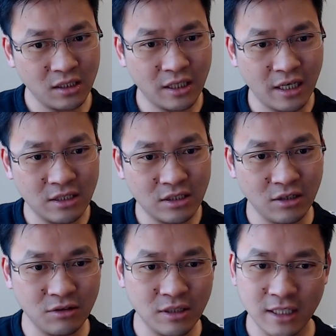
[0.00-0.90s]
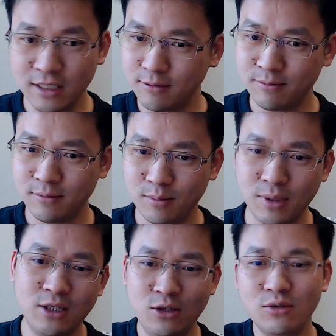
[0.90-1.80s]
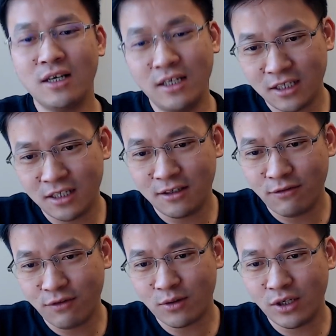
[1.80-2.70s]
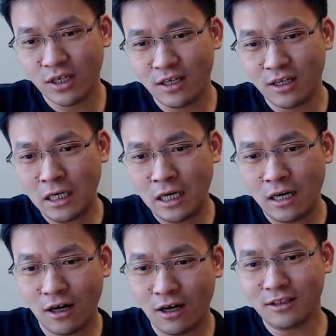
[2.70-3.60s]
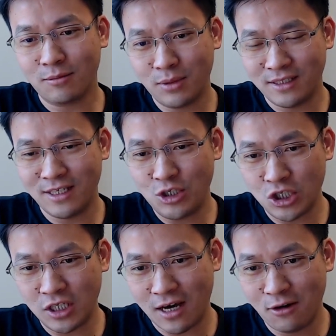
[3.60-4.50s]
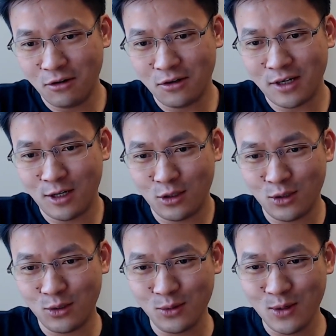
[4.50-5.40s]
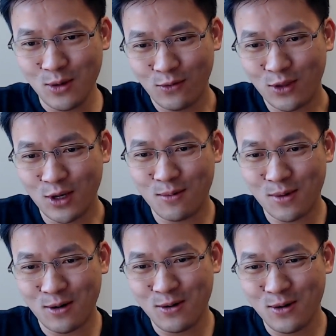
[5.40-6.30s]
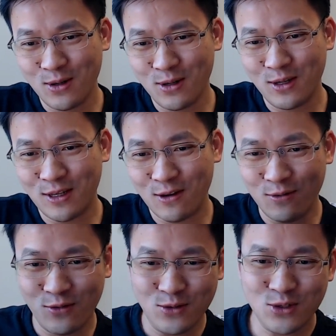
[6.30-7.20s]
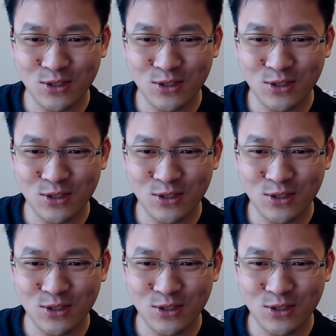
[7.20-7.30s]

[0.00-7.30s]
Okay, so but you are in a very hot position now, okay, to think about that future